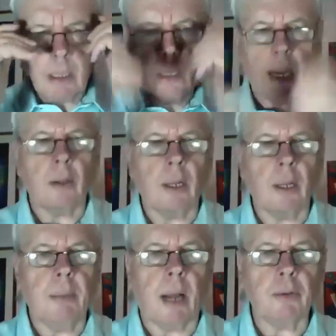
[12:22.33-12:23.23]

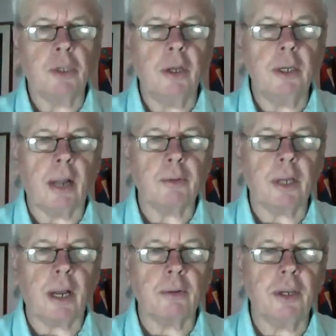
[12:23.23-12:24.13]
I'll turn
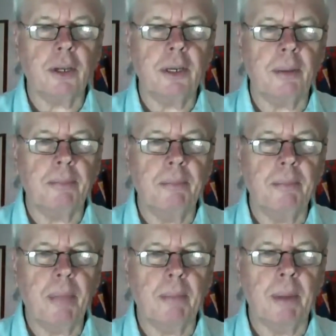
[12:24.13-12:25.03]

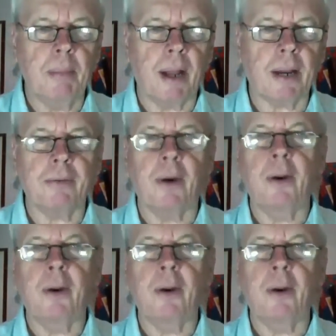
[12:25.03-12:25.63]
my microphone